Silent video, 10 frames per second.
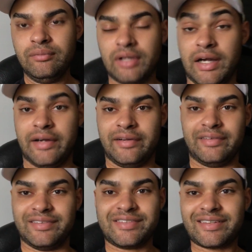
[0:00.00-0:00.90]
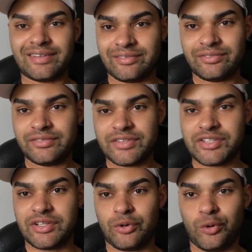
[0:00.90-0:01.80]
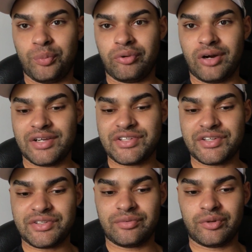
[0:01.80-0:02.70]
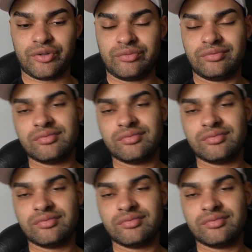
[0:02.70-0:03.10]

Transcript: on and just kind of see the whole process of what it